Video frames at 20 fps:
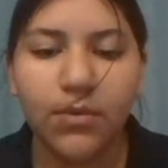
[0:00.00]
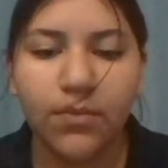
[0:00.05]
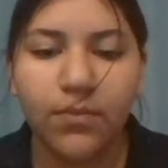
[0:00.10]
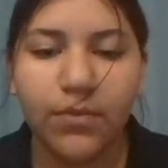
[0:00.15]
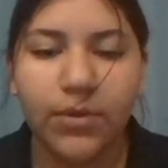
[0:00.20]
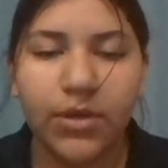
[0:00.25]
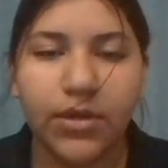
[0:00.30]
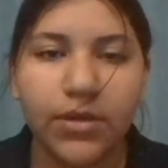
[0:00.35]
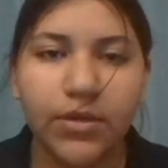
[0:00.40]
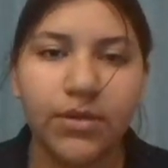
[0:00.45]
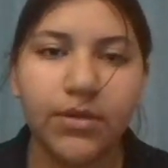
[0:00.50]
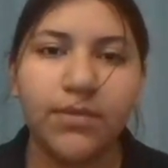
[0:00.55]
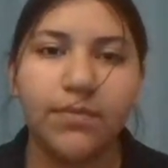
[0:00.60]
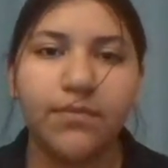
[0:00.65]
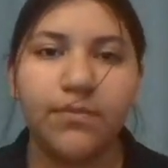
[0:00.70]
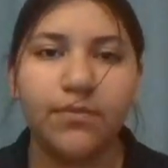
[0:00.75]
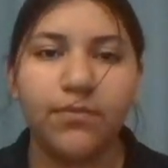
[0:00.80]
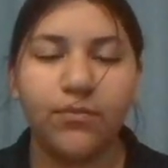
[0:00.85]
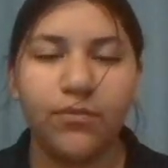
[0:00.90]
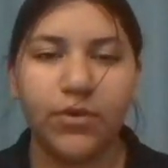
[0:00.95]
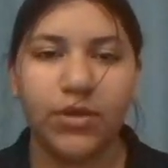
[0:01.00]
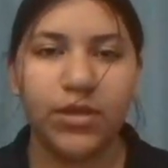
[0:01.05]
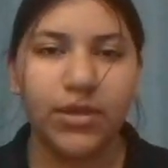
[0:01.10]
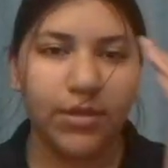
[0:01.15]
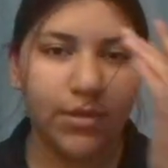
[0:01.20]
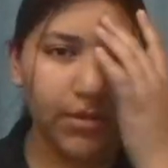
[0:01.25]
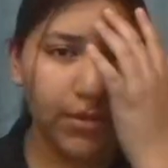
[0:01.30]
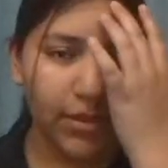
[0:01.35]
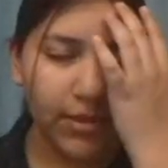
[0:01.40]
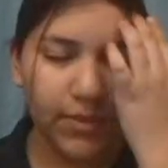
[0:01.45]

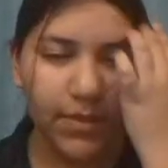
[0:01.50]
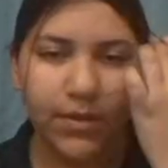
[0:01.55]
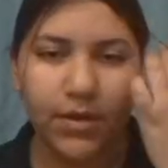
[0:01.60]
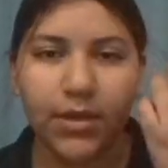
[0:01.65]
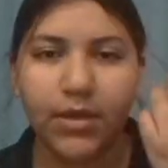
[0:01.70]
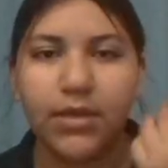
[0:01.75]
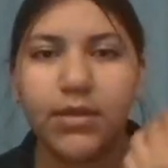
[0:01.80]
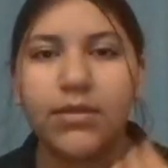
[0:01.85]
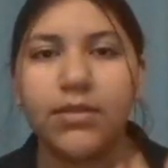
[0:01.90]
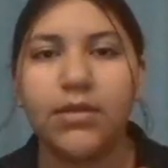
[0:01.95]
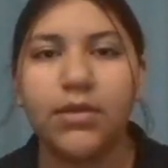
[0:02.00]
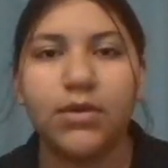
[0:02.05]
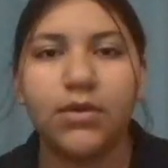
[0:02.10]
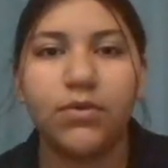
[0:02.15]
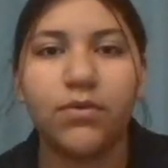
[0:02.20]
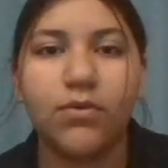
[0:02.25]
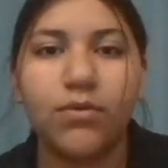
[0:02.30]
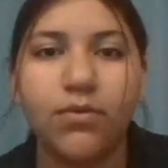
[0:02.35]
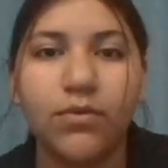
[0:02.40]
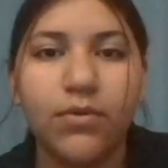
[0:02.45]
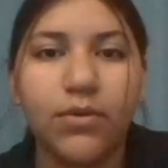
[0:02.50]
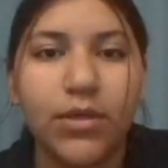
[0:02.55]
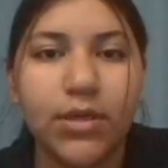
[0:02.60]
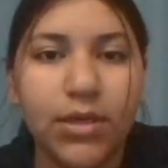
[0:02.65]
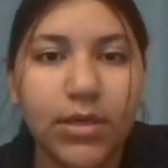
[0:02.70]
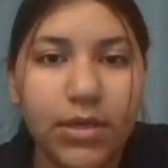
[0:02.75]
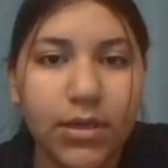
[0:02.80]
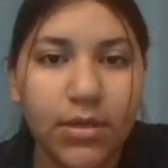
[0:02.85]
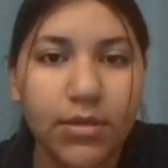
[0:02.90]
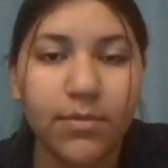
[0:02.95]
We, Andrea Trejo
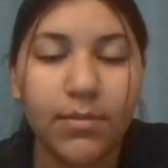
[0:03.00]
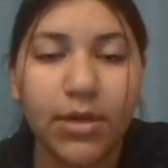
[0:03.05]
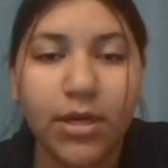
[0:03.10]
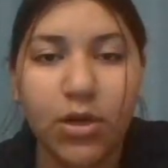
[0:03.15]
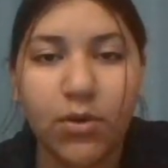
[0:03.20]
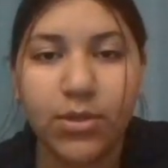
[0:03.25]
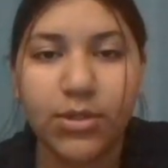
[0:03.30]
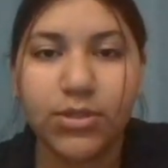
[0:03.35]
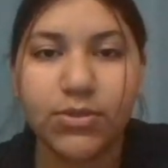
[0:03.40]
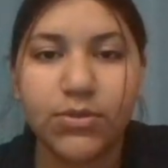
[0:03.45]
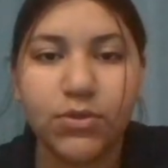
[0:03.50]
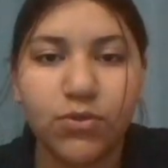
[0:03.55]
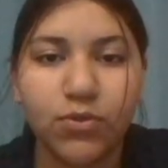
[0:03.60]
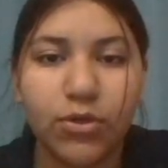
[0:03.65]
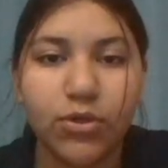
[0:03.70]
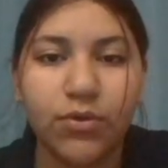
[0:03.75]
and Maria Luisa Soto,